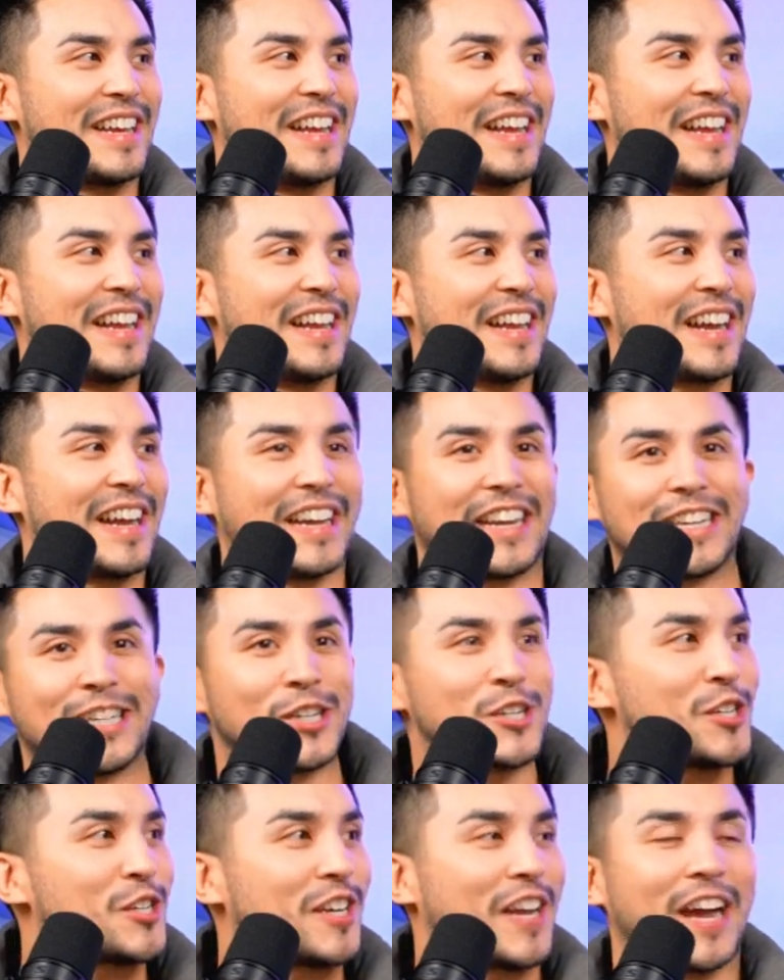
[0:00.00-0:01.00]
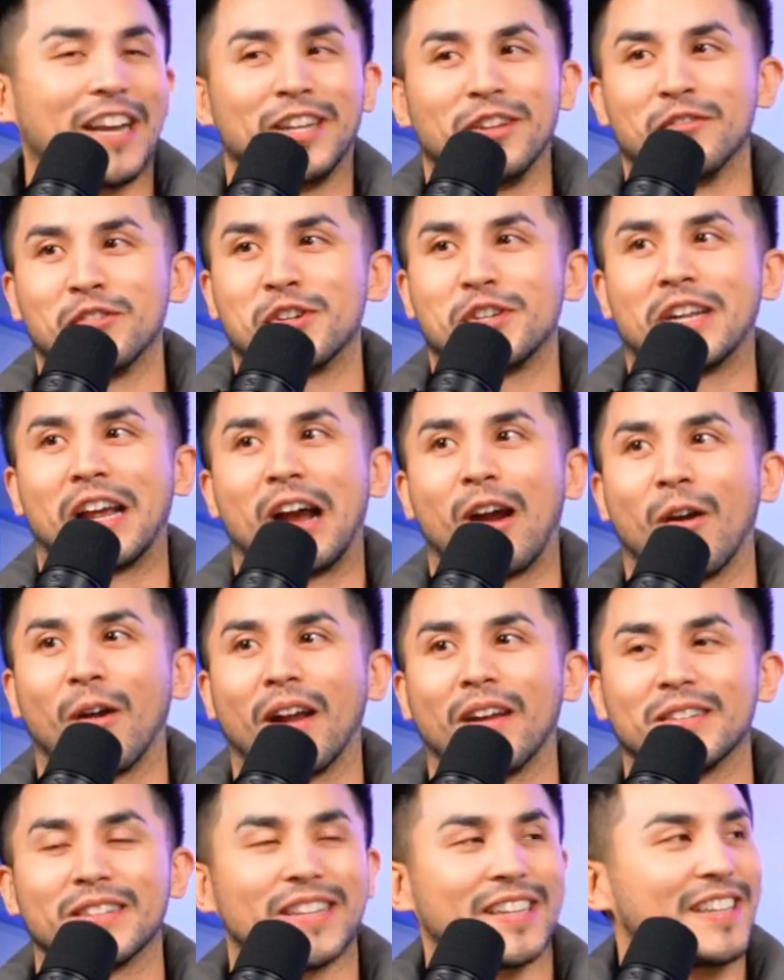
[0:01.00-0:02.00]
And I didn't even shower.
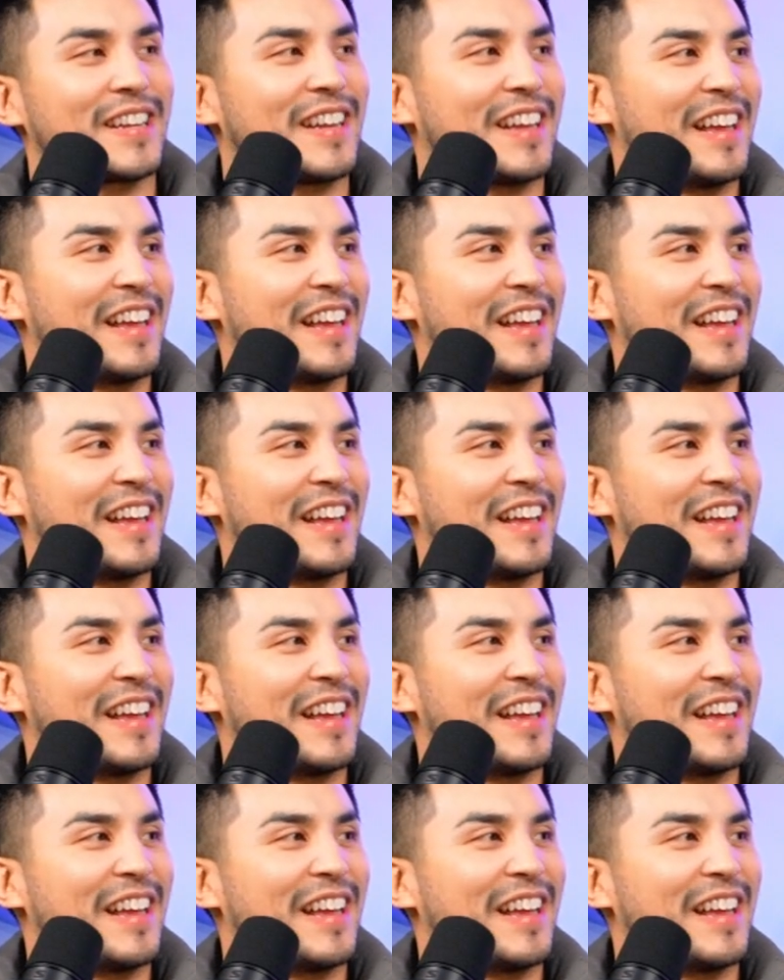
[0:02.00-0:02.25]
I was like,